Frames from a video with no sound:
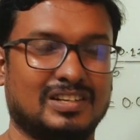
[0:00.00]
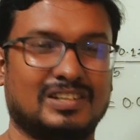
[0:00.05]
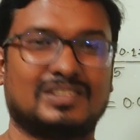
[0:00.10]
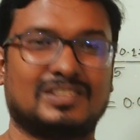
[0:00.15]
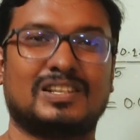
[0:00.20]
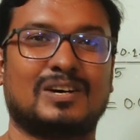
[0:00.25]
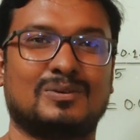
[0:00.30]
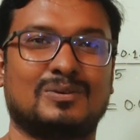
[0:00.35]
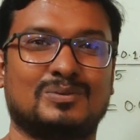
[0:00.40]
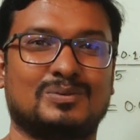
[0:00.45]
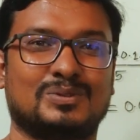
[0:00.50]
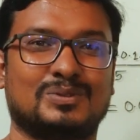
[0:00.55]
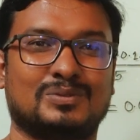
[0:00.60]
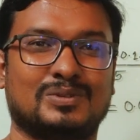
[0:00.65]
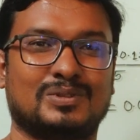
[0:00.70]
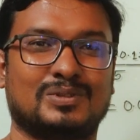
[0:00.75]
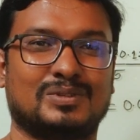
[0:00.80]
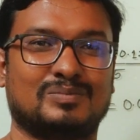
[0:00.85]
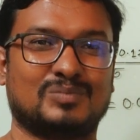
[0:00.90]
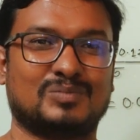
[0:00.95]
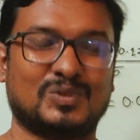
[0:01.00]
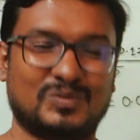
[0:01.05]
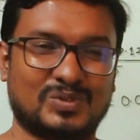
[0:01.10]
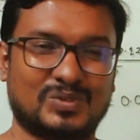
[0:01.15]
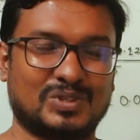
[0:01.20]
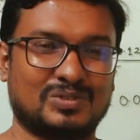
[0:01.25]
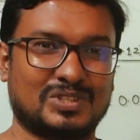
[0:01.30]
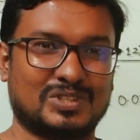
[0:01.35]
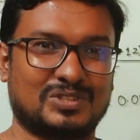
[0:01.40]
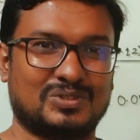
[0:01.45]
Now we will move
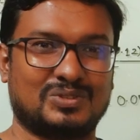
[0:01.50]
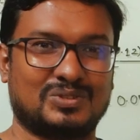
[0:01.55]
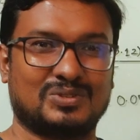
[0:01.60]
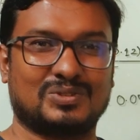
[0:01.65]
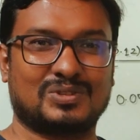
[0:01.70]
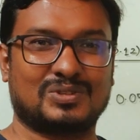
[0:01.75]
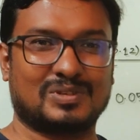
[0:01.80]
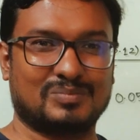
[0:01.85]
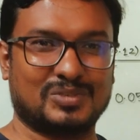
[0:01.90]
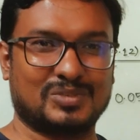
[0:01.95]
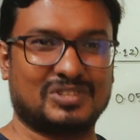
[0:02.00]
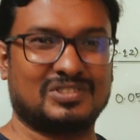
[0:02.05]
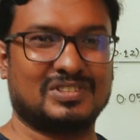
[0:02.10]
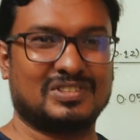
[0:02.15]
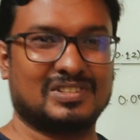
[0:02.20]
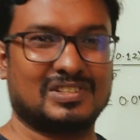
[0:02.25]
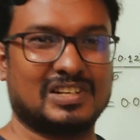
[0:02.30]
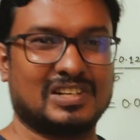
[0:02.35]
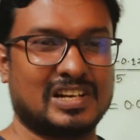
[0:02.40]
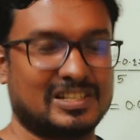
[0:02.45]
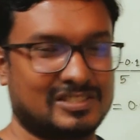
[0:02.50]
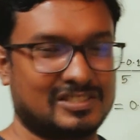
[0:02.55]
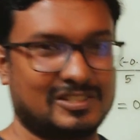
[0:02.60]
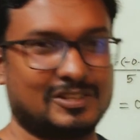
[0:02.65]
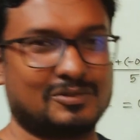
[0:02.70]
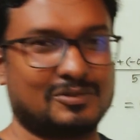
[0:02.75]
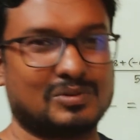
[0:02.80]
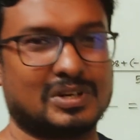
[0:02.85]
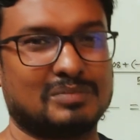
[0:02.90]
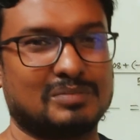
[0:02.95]
forward to compute last
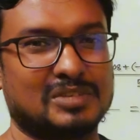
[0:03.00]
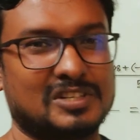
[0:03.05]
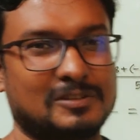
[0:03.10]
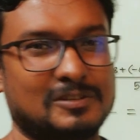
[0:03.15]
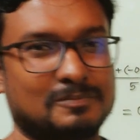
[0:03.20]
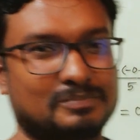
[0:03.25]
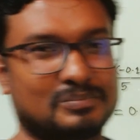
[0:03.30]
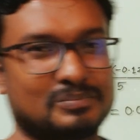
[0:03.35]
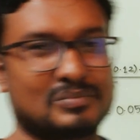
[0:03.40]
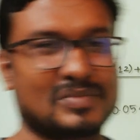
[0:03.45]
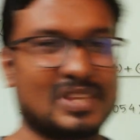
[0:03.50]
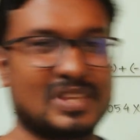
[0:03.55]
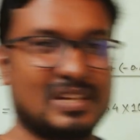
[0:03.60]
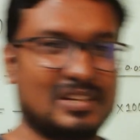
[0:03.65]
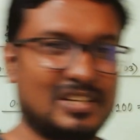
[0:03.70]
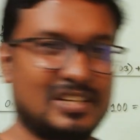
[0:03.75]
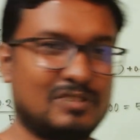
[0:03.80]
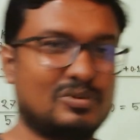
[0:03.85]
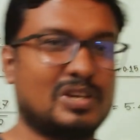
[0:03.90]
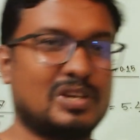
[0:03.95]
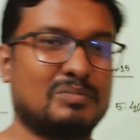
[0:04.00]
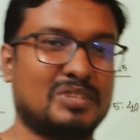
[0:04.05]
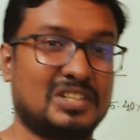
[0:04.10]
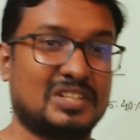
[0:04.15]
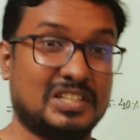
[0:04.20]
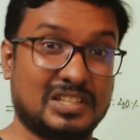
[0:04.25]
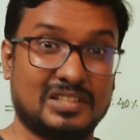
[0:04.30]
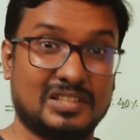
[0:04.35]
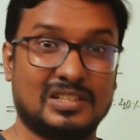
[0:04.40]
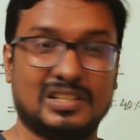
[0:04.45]
requirement,
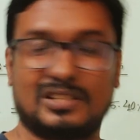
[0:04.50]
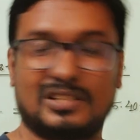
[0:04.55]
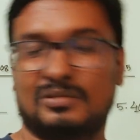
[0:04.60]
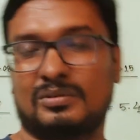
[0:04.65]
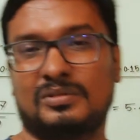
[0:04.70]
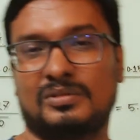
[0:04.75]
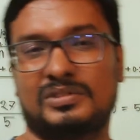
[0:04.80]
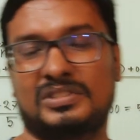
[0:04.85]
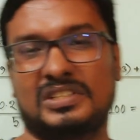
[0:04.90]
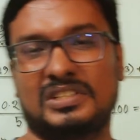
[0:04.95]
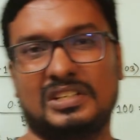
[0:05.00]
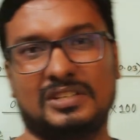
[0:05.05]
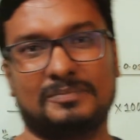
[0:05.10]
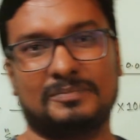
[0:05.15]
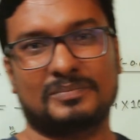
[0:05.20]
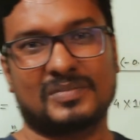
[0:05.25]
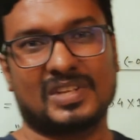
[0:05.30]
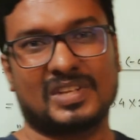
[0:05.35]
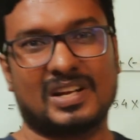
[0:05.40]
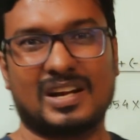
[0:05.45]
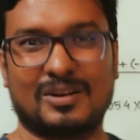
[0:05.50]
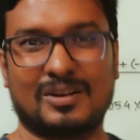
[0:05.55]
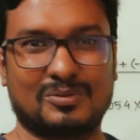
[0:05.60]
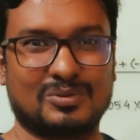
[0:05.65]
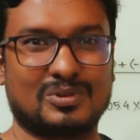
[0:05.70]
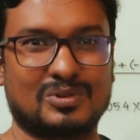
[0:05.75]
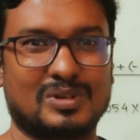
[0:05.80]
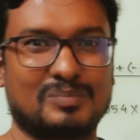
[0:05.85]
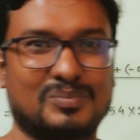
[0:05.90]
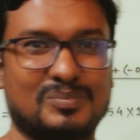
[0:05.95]
requirement D. There we will see how
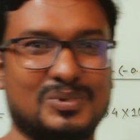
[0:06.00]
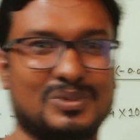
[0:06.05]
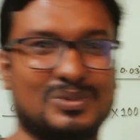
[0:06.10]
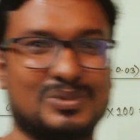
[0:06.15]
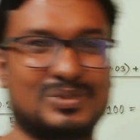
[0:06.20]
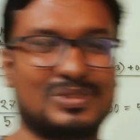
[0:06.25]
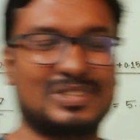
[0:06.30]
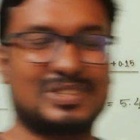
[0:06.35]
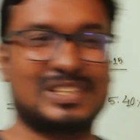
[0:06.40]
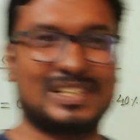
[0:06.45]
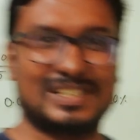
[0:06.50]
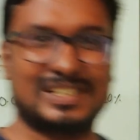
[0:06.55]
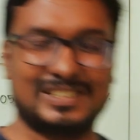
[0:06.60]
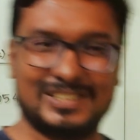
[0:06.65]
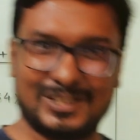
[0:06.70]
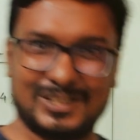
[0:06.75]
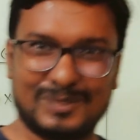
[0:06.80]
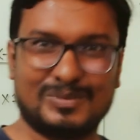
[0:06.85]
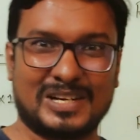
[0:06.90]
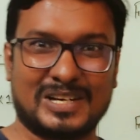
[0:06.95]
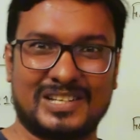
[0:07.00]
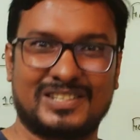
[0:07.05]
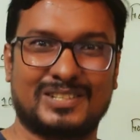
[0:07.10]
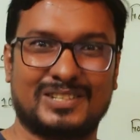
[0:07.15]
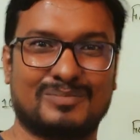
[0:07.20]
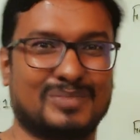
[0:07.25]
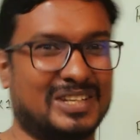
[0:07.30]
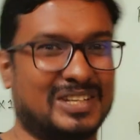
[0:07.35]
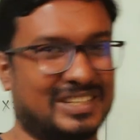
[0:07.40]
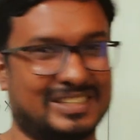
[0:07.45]
to compute the
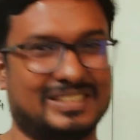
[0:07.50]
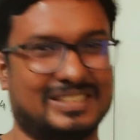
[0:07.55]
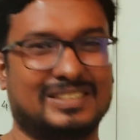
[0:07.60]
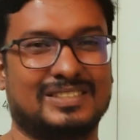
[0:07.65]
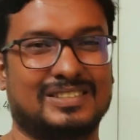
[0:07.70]
geometric mean.